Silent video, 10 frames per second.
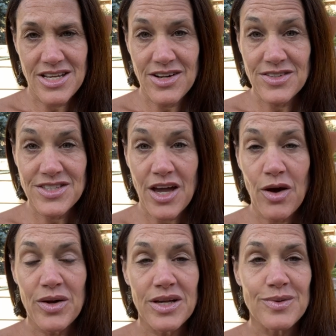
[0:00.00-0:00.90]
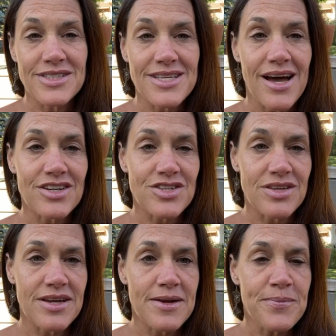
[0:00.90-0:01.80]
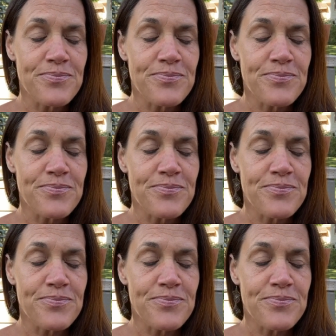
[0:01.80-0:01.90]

years ago, and it was actually